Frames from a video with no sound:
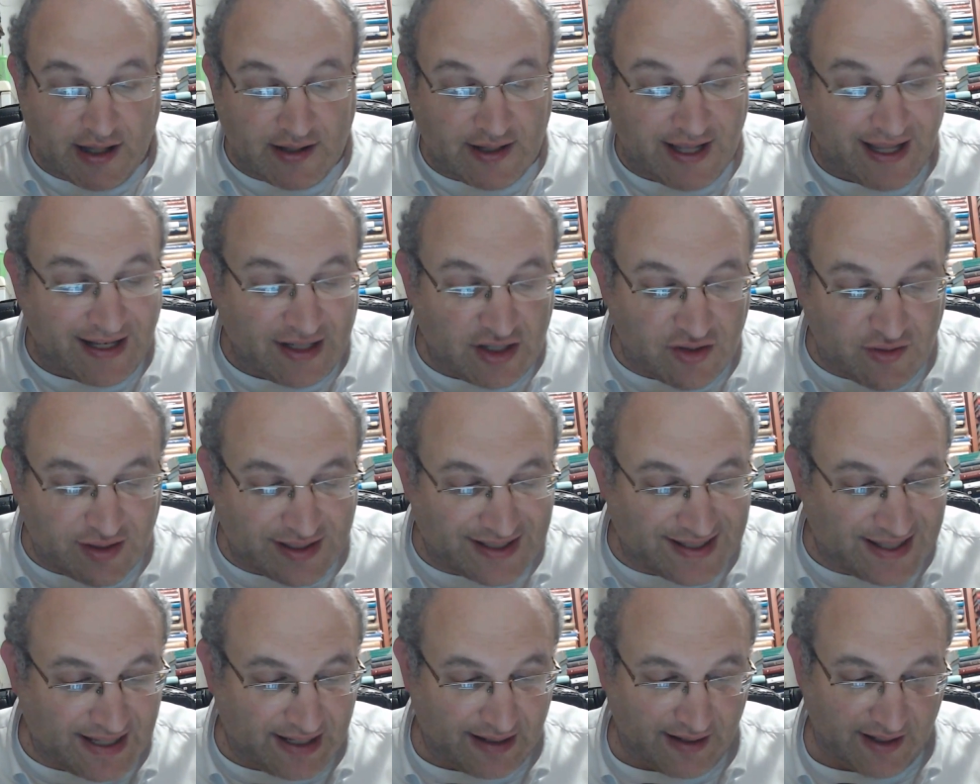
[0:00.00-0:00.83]

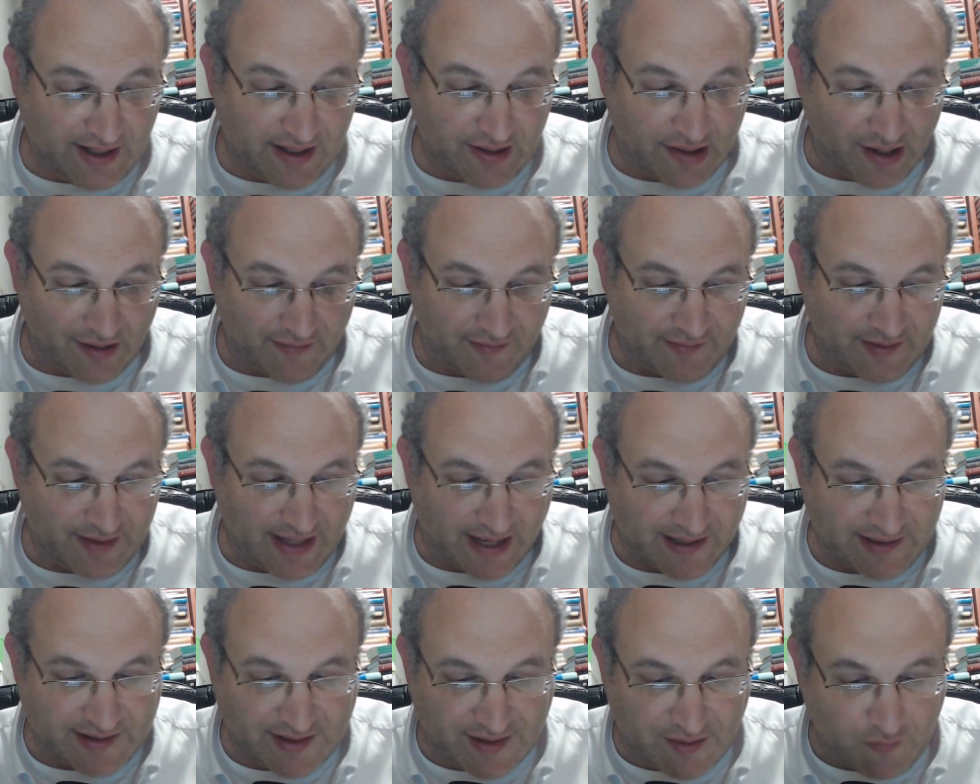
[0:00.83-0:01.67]
Interestingly enough,
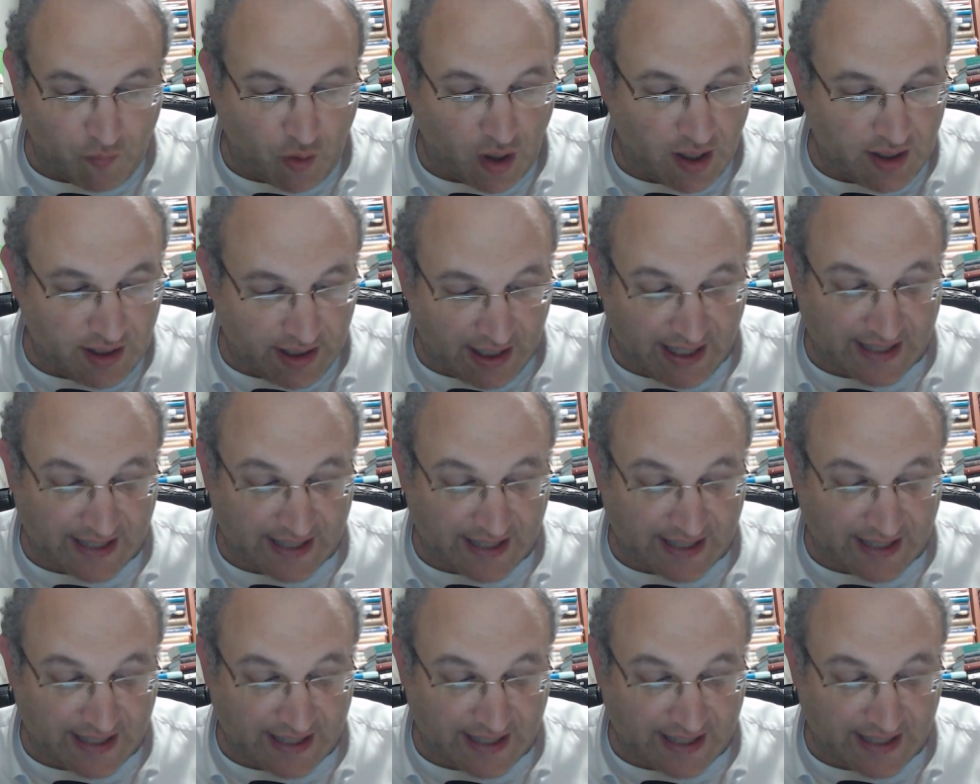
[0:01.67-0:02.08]
he